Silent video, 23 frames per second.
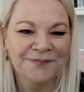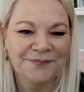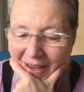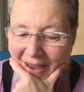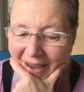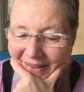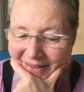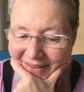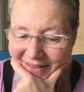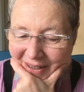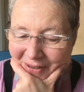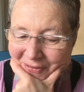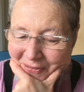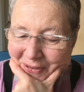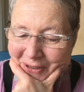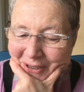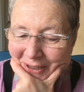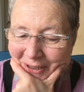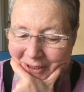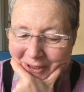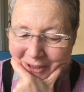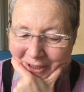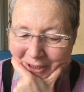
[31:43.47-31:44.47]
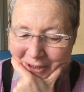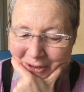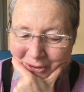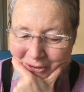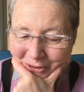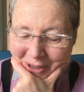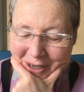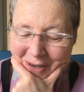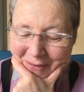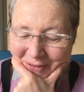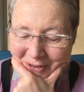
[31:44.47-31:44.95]
I definitely think you
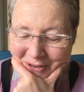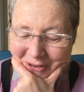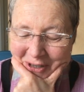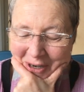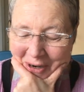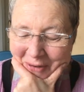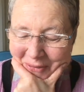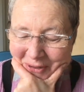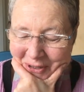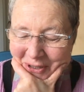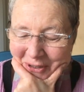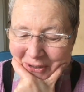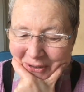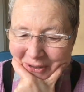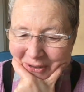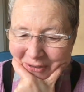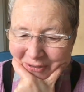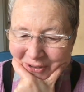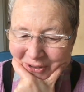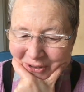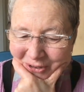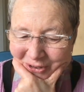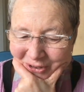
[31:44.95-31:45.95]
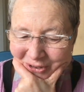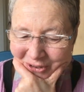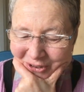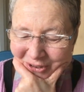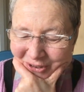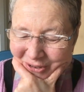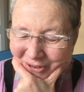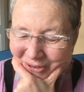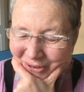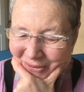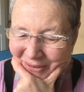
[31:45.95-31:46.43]
should have a chat with her in the future.
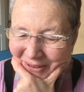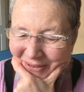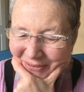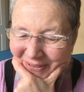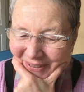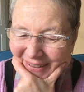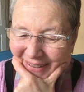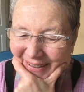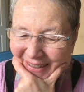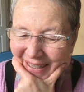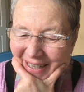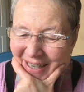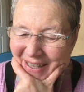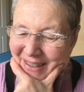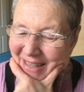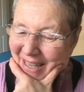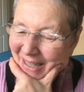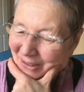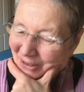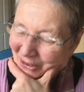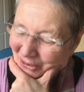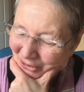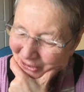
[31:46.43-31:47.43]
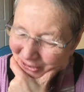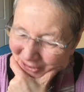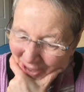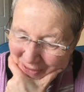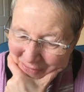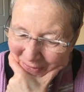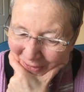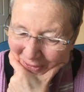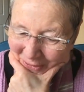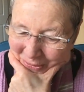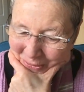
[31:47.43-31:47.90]
She's terrific. Thank you
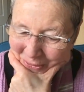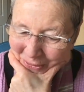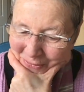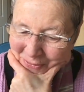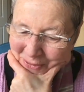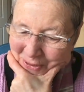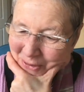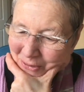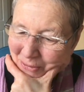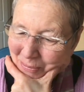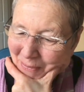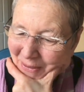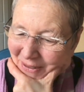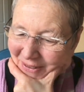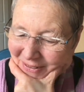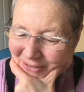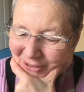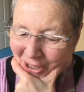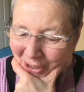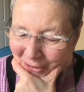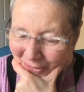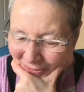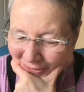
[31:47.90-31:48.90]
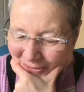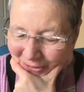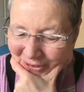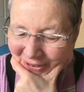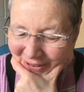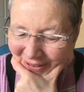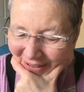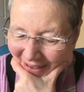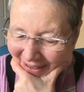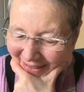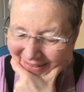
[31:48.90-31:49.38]
so much, Morgan. It's been a total
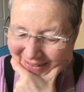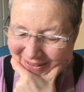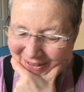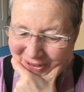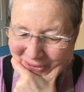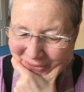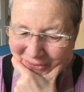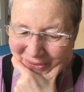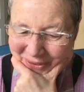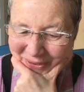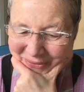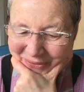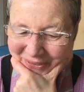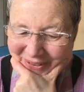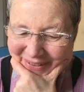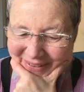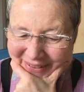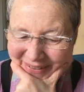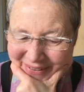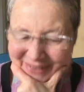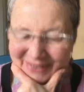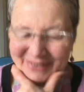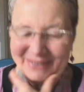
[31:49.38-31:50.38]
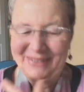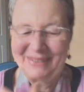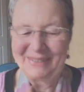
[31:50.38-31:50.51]
delight talking with you.